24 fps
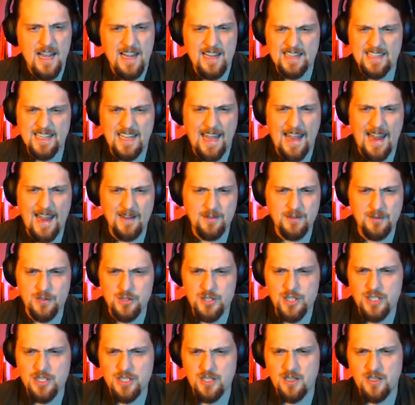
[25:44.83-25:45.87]
and the candles
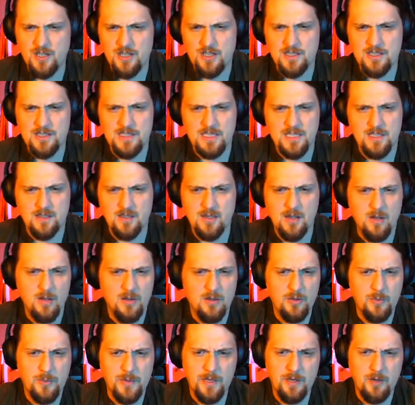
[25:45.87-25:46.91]
shone till
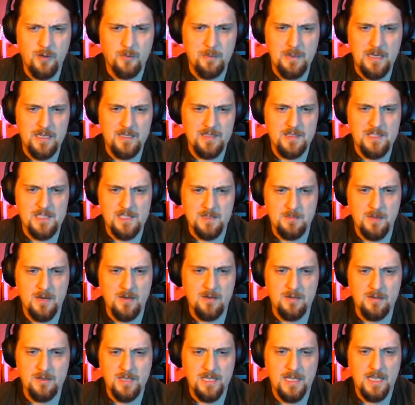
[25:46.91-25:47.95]
all the window panes
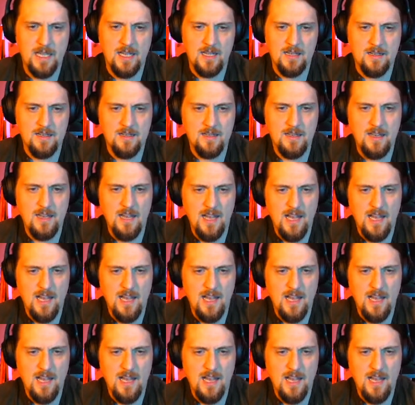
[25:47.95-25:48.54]
sparkled again.